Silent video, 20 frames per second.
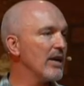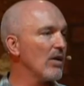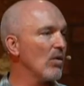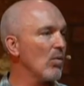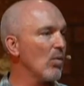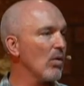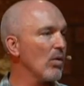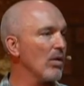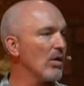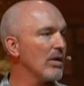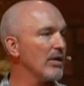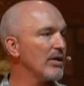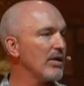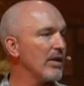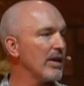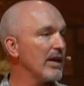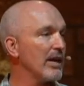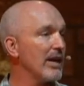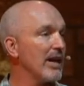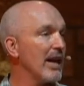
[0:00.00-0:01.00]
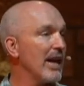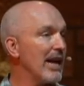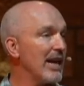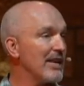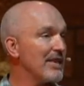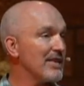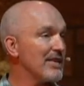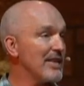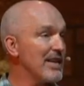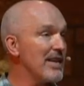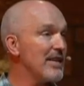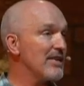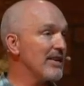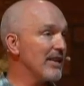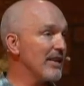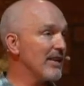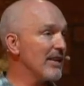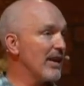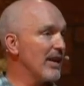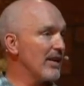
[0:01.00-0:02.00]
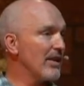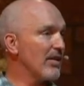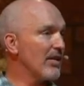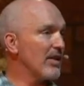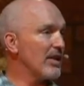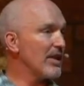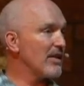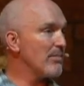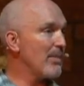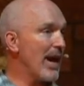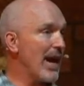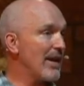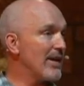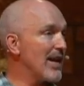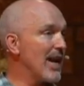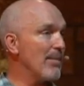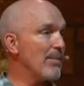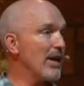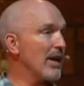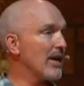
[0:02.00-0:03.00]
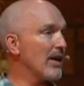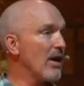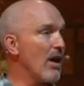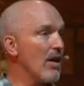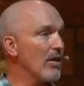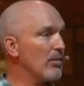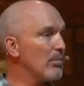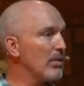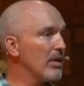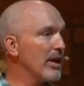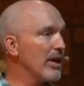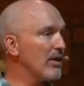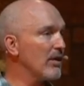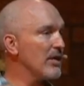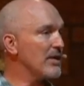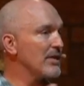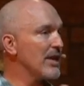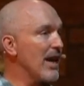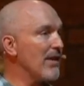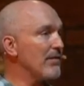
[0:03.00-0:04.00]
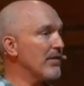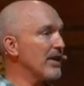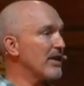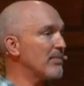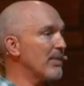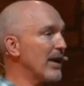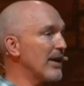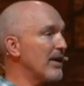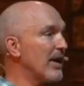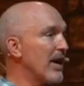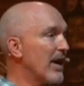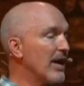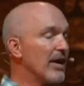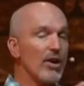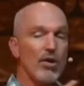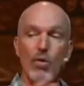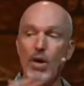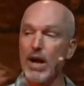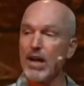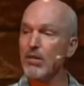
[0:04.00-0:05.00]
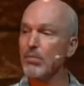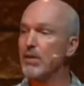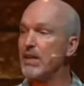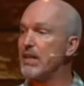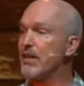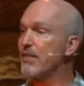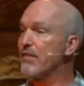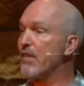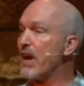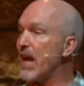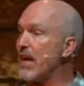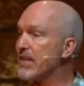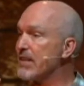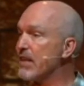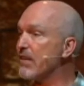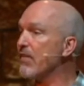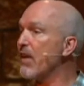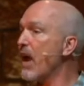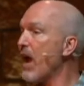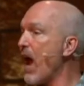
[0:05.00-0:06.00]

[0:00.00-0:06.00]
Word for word: world during a season during this pandemic and all the political stuff that's been incredibly divisive.